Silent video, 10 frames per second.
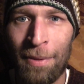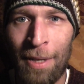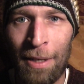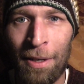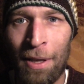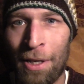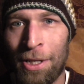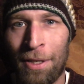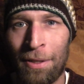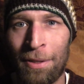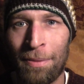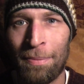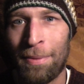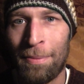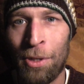technological
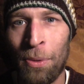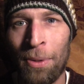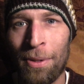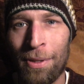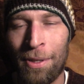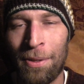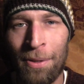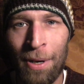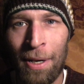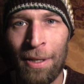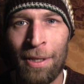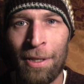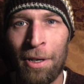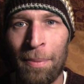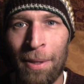tools to try to
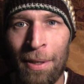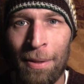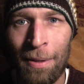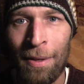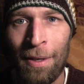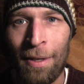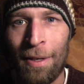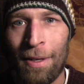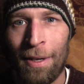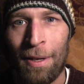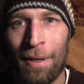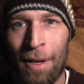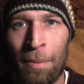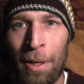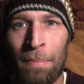determine
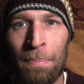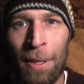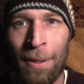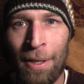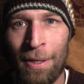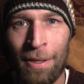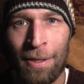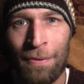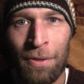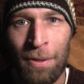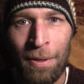how many billions of,